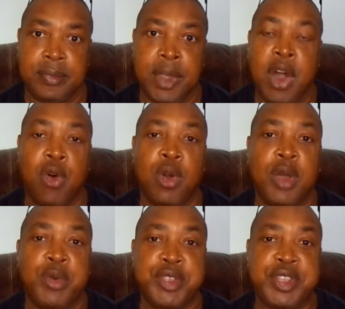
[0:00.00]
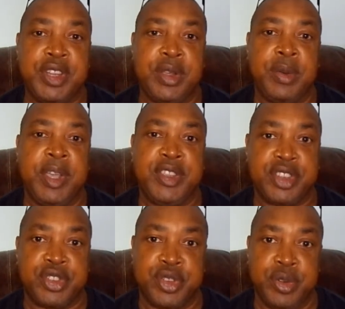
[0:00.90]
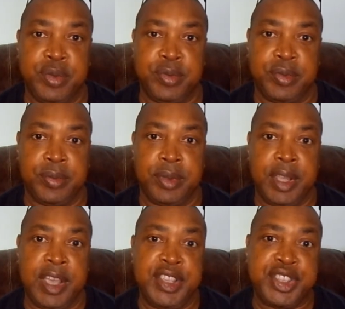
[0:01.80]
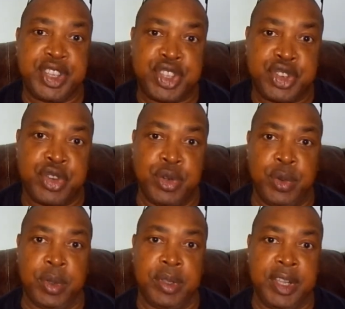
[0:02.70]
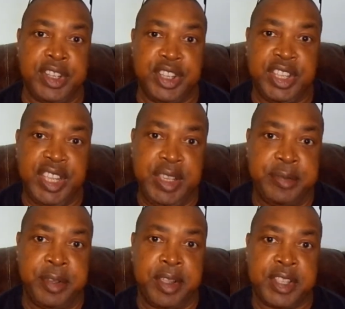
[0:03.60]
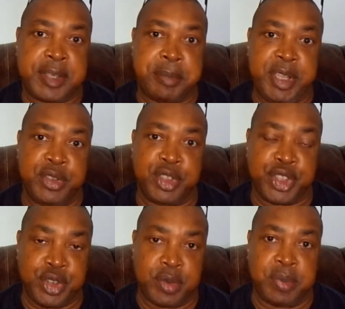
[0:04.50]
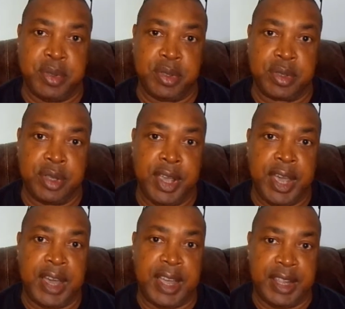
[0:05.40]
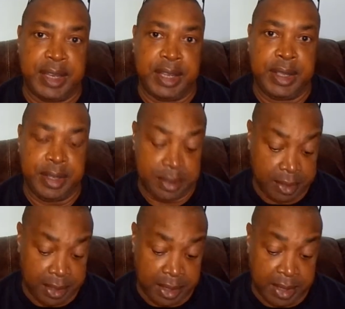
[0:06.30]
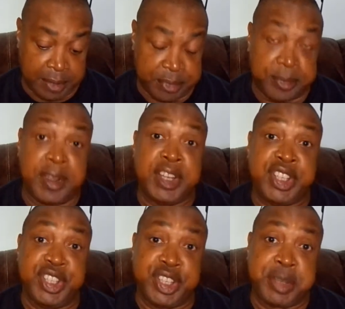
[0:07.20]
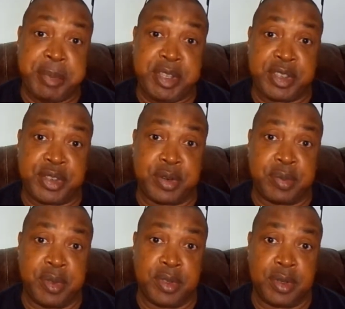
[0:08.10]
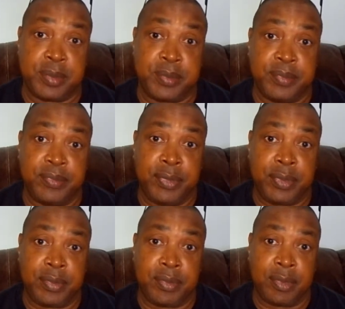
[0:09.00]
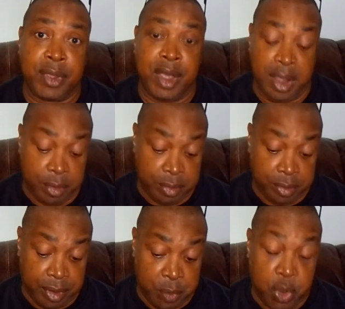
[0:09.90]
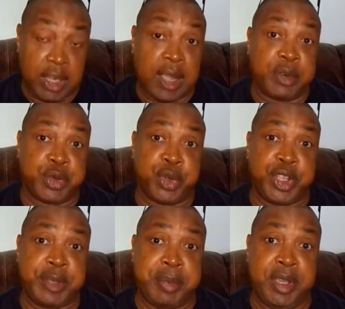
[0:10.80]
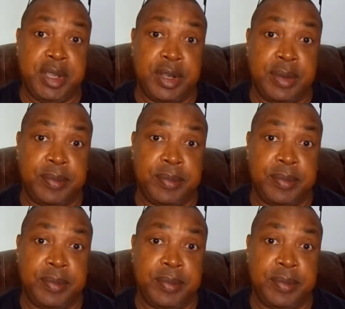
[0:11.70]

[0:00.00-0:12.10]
All I want to know is the truth. Is this true? Did Eve speak to a serpent? And if she did speak to a serpent, right, what language were they speaking in?